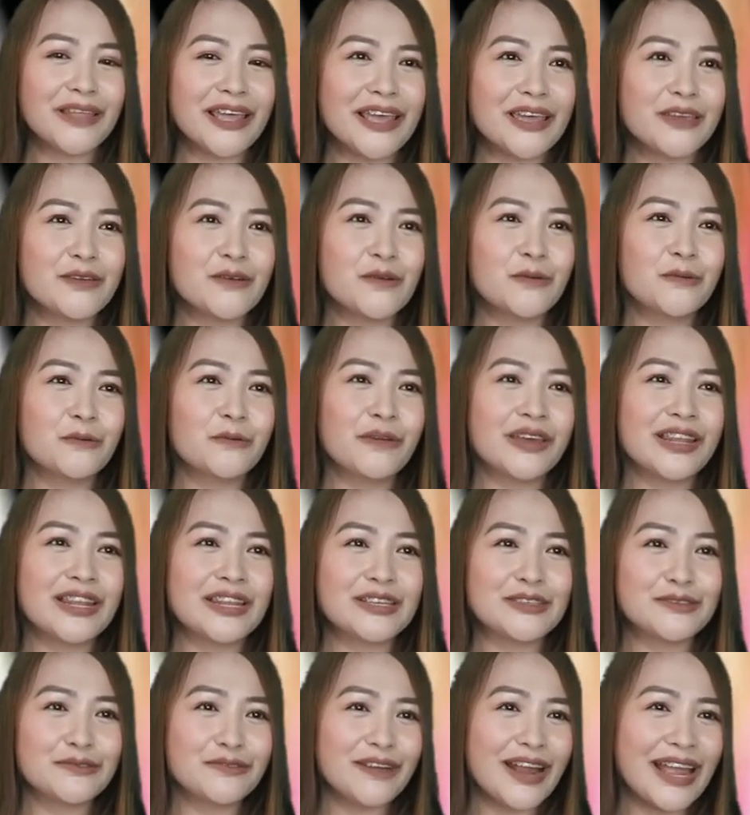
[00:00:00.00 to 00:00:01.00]
the play
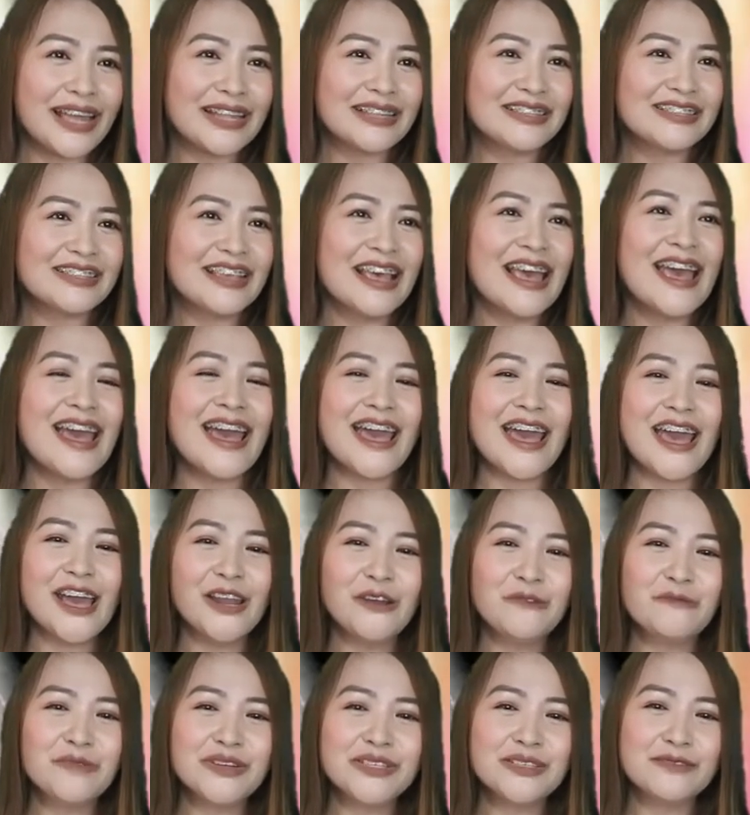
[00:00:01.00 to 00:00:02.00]
with his friends
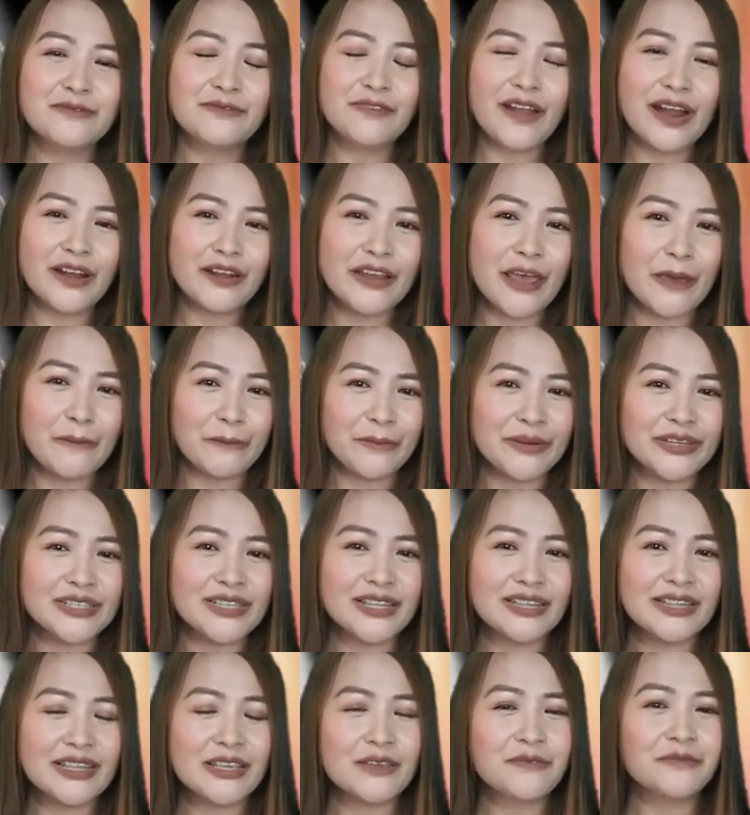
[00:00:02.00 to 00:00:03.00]
and was very
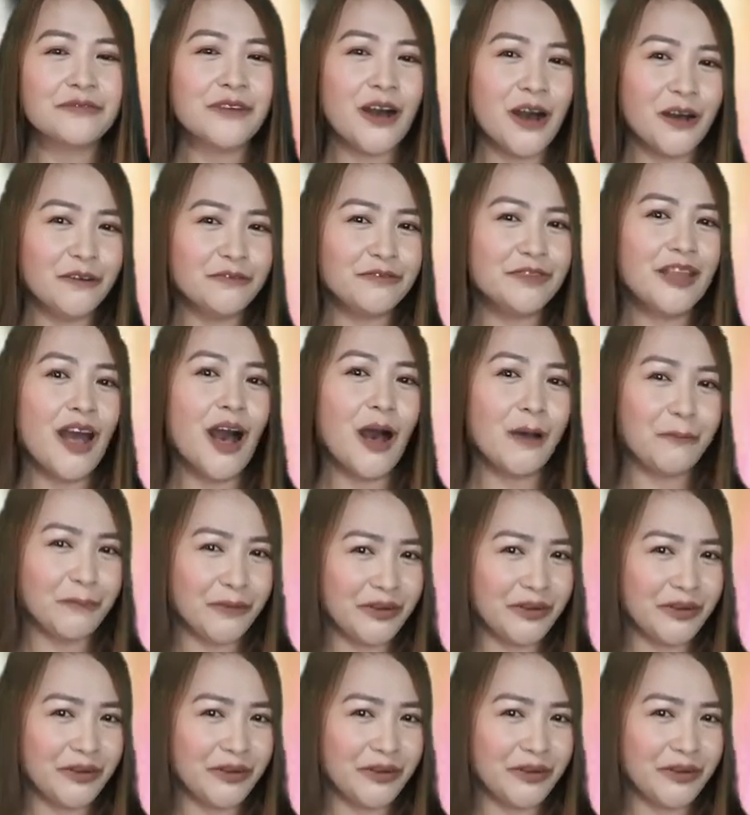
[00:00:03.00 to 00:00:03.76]
appreciative of the